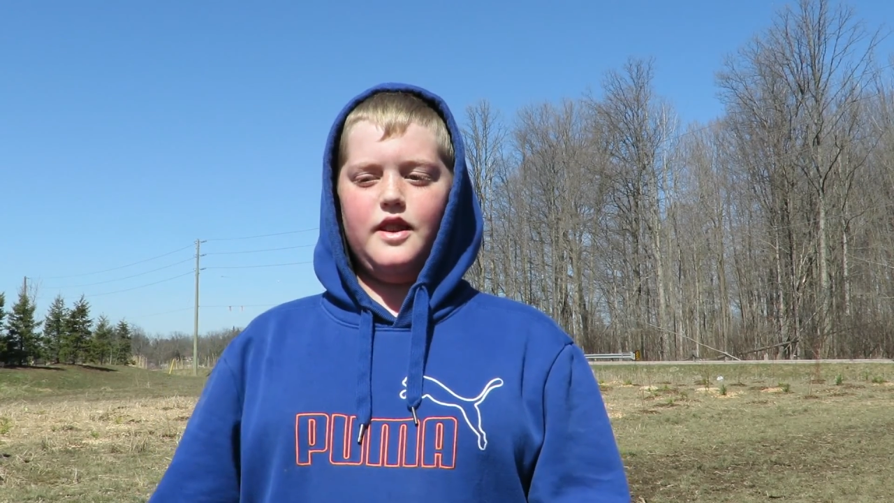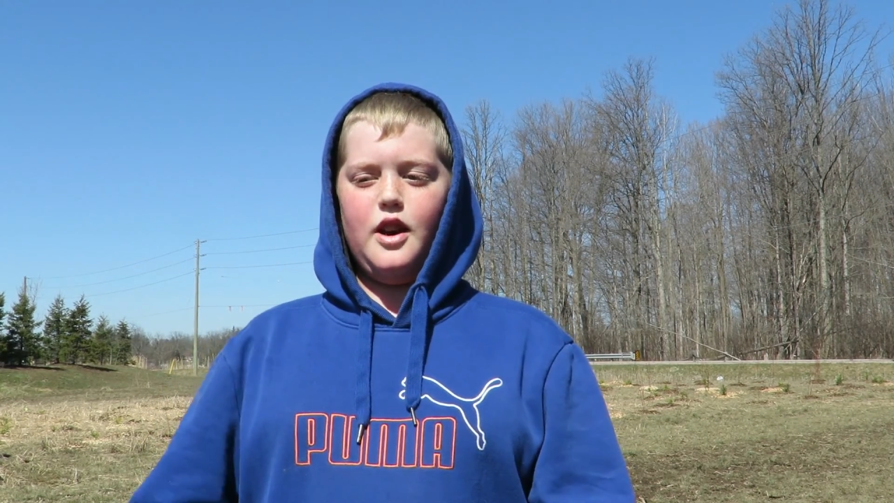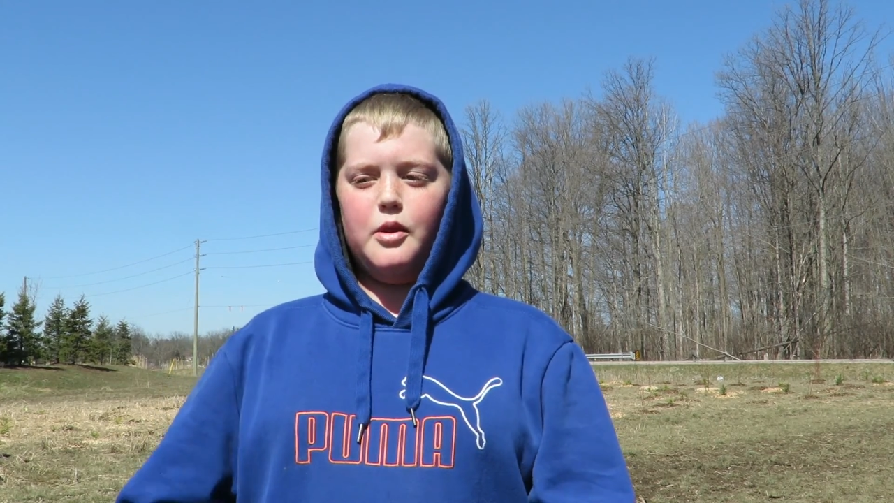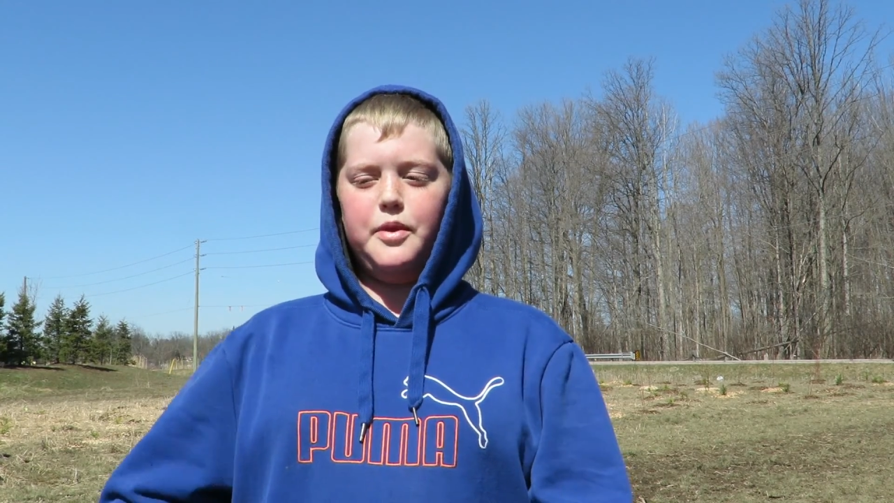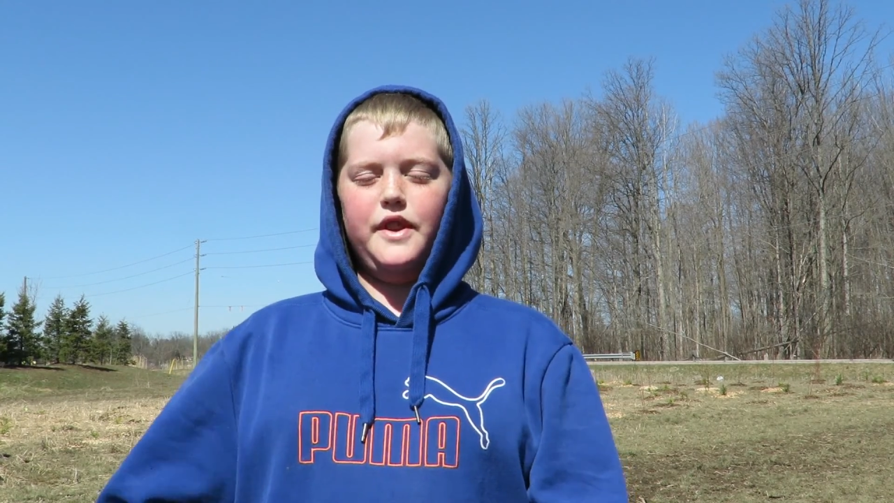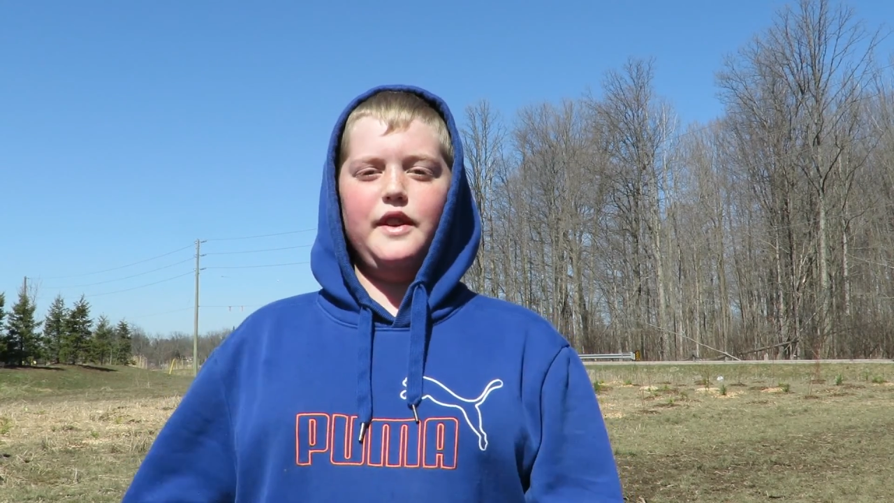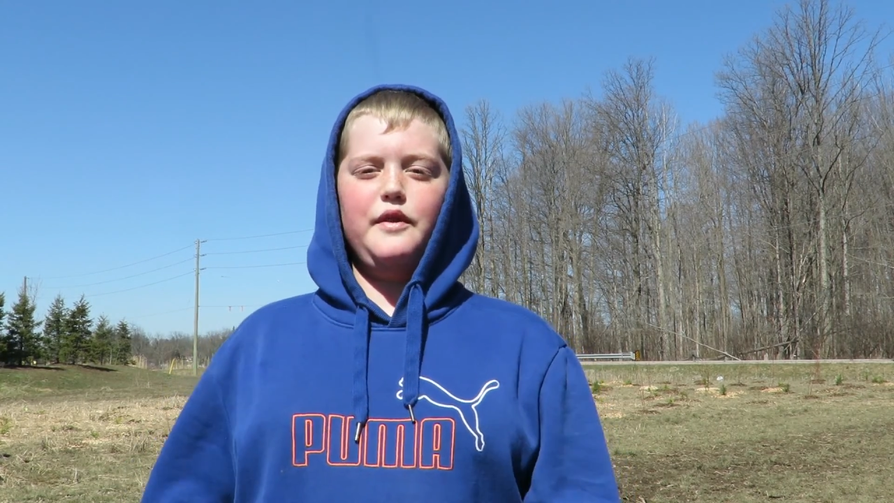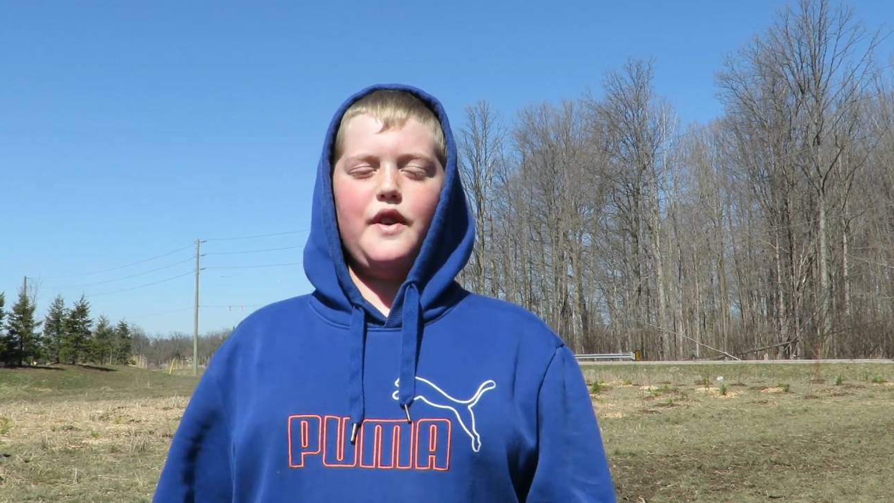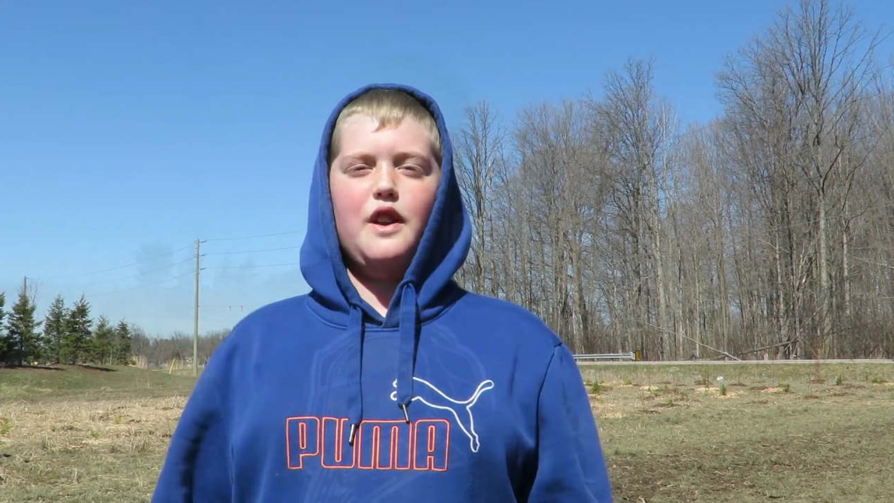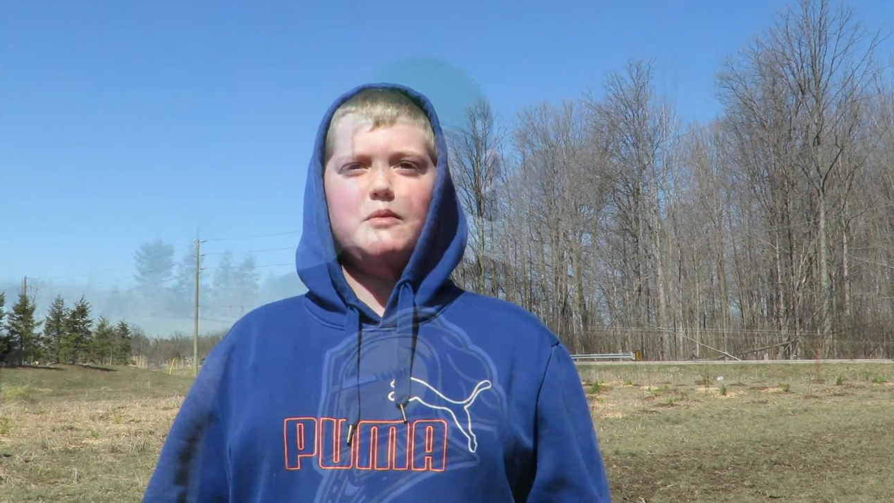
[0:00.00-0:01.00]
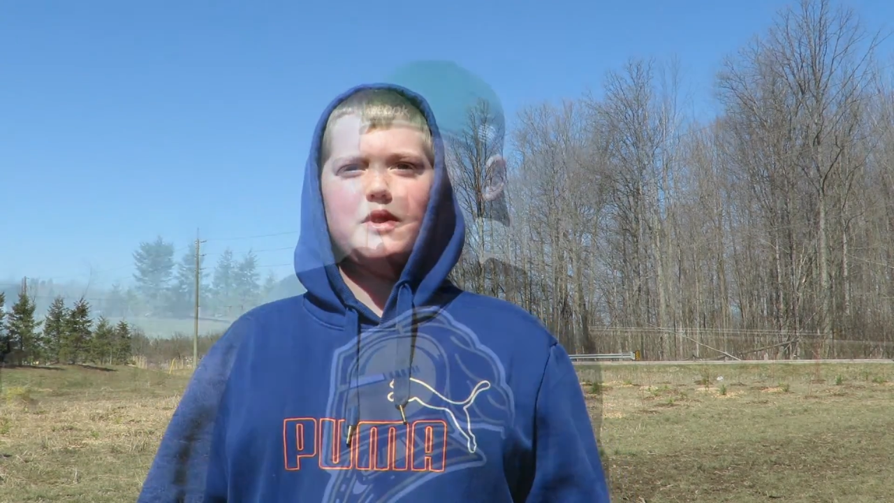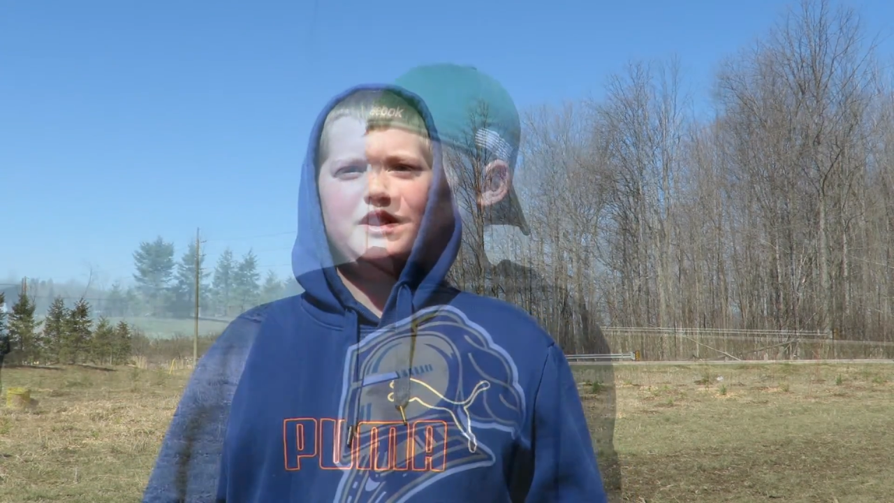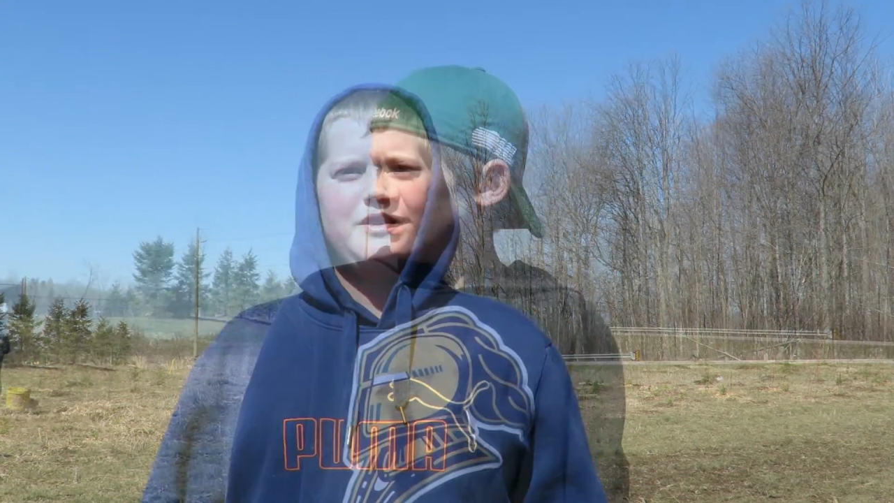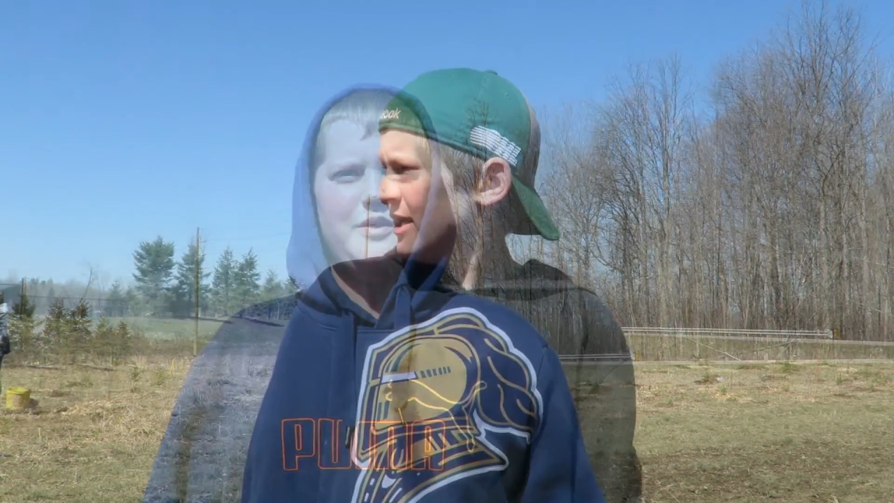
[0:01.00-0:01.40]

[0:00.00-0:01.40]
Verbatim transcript: helping the environment.